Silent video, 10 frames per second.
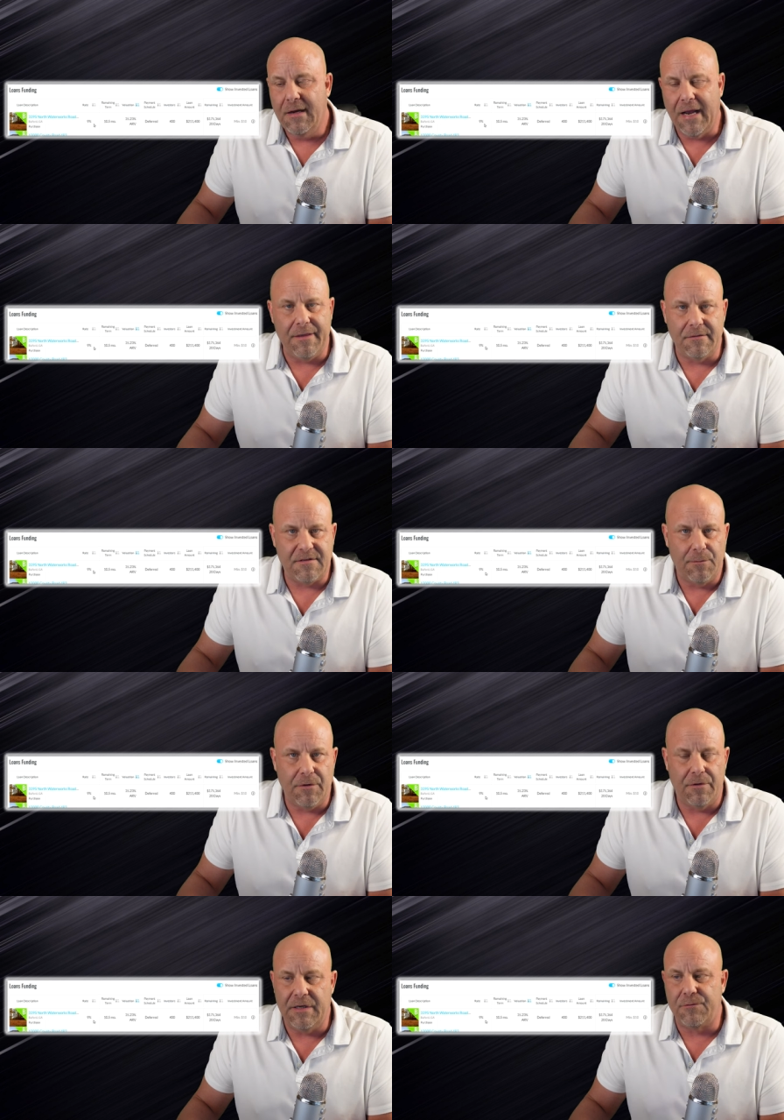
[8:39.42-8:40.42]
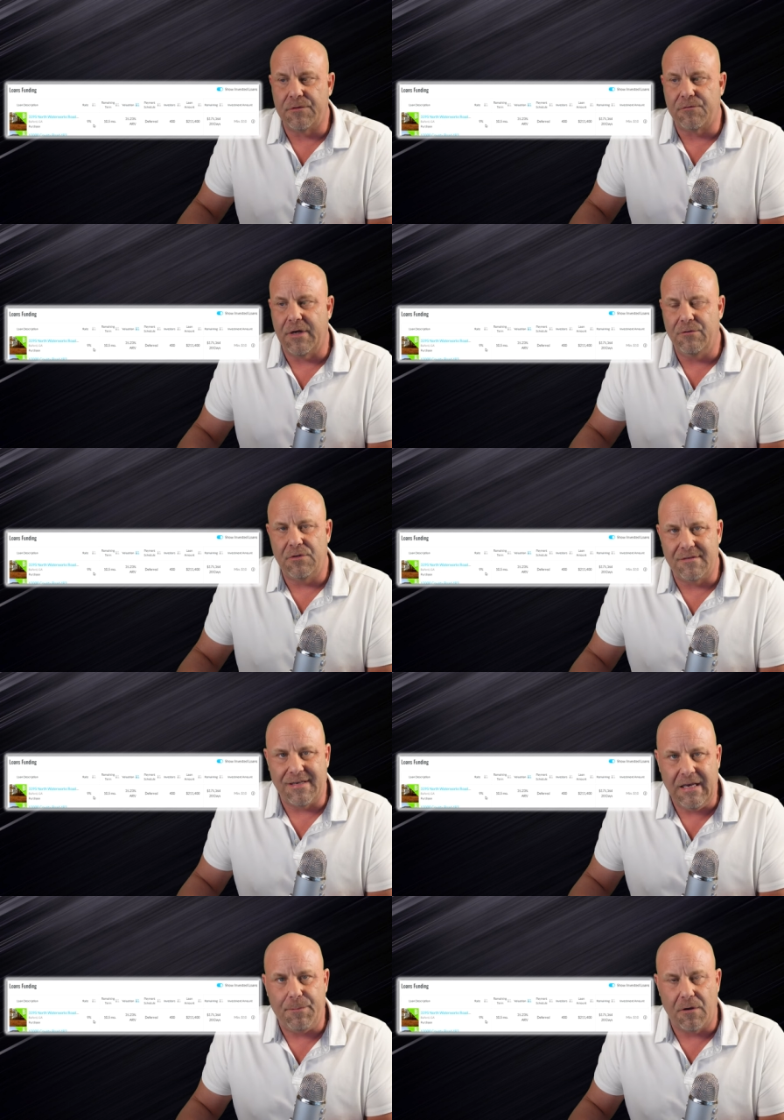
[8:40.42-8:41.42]
at a similar interest rate, and you just
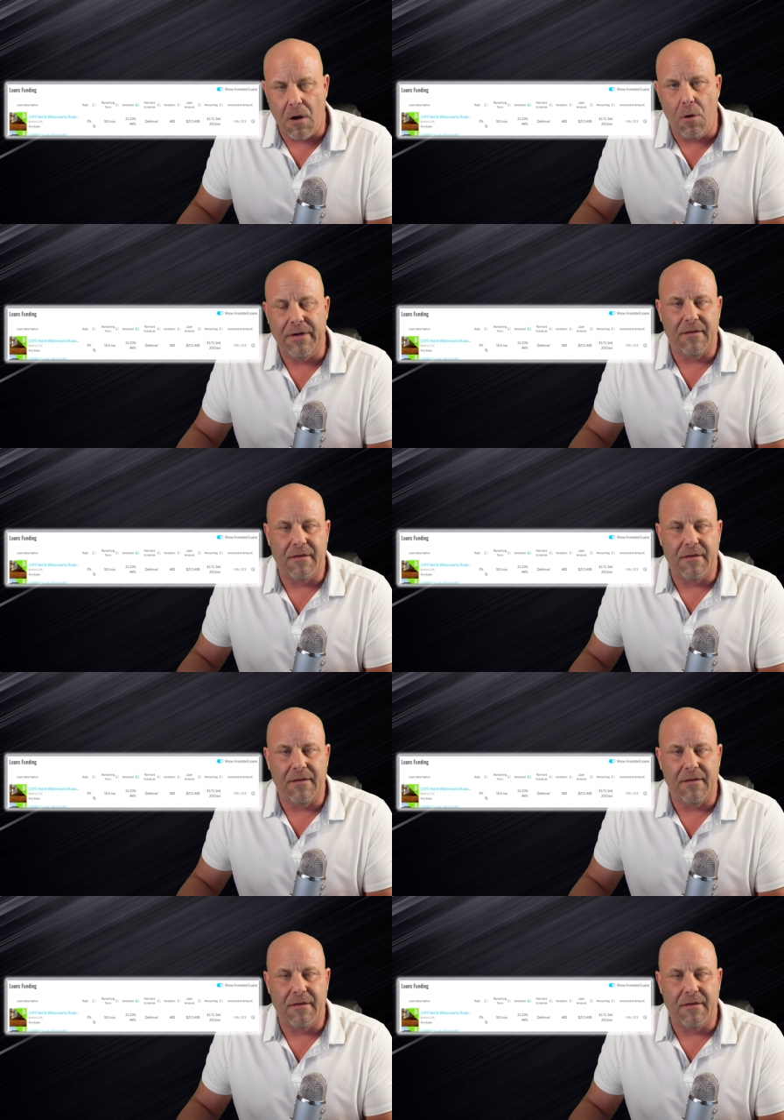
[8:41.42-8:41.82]
keep it going.